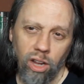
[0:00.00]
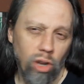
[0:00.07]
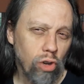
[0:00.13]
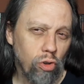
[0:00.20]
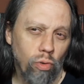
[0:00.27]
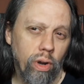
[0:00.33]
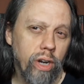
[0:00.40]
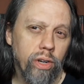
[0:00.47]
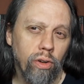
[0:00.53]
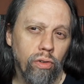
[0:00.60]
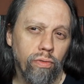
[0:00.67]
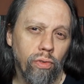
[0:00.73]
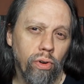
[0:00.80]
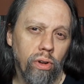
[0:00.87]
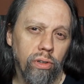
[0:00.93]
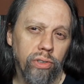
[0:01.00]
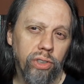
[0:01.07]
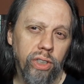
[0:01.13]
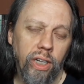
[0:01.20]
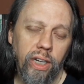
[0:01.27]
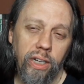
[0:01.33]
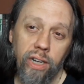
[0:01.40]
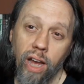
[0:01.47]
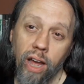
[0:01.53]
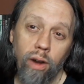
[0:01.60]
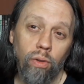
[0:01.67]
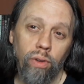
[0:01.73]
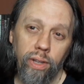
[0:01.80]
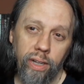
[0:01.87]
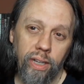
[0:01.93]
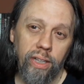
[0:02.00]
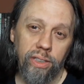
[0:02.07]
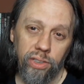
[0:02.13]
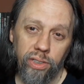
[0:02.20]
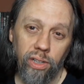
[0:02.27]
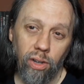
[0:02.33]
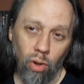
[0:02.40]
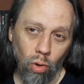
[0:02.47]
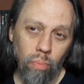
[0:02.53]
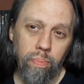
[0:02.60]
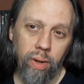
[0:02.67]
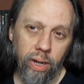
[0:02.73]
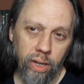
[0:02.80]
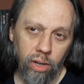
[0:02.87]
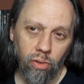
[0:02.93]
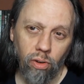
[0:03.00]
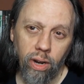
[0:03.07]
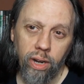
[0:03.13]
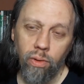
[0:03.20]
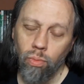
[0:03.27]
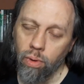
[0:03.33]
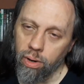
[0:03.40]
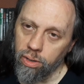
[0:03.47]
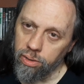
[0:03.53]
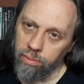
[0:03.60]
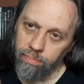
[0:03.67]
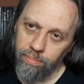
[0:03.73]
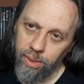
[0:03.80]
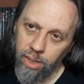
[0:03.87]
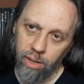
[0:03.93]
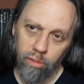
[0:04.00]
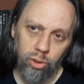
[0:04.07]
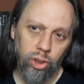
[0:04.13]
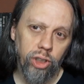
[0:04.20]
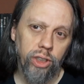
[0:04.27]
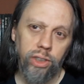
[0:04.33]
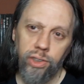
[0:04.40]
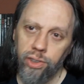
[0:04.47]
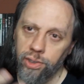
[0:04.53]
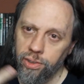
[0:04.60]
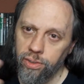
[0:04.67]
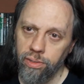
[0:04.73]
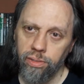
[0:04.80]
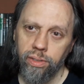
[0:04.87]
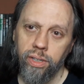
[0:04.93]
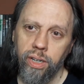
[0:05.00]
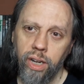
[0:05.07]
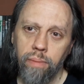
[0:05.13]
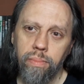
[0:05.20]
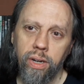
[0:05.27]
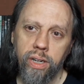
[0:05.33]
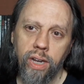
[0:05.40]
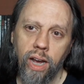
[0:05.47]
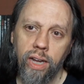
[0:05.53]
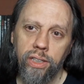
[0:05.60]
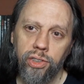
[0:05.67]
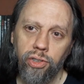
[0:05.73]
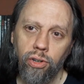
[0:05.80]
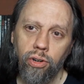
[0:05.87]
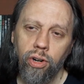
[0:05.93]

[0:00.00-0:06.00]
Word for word: a great overall scene. Not only is the opening great where, you know, she's hypnotized